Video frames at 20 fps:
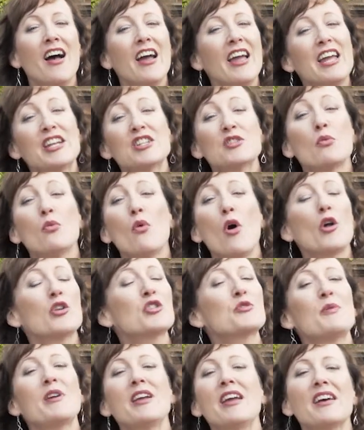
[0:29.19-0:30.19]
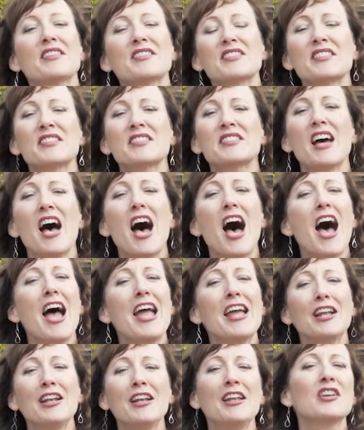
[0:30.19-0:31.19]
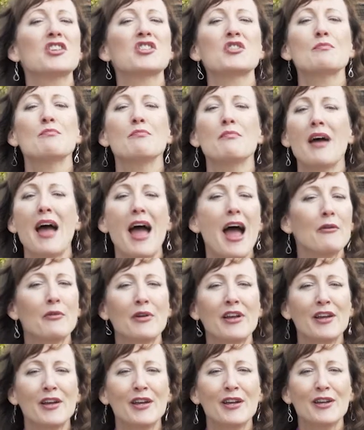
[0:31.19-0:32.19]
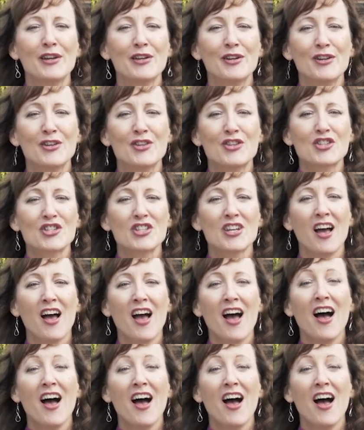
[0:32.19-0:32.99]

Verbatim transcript: It won't be a stylish marriage,